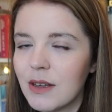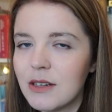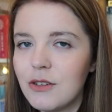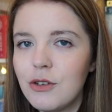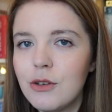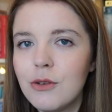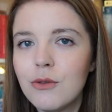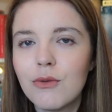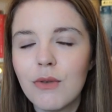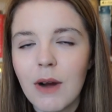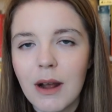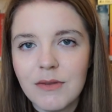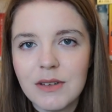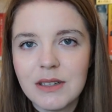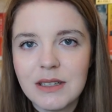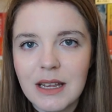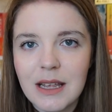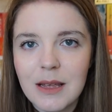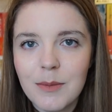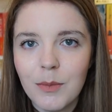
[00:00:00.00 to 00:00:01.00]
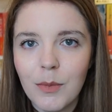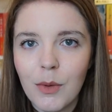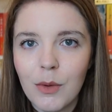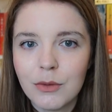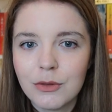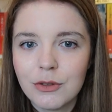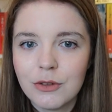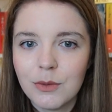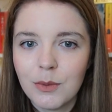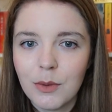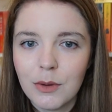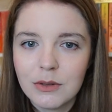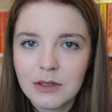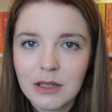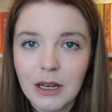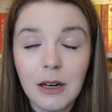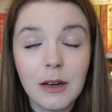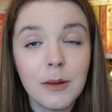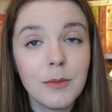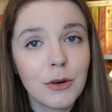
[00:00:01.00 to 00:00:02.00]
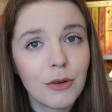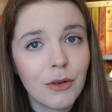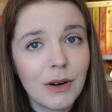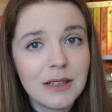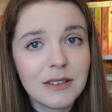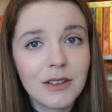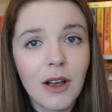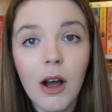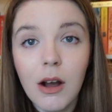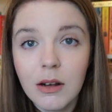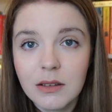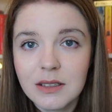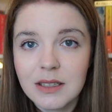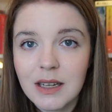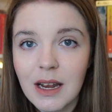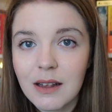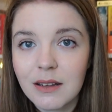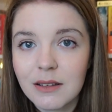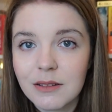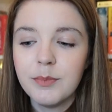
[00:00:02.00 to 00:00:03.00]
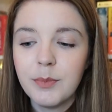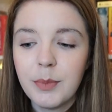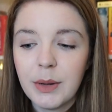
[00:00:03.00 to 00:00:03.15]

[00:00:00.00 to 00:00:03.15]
I do gravitate more towards Illumicrate's art style.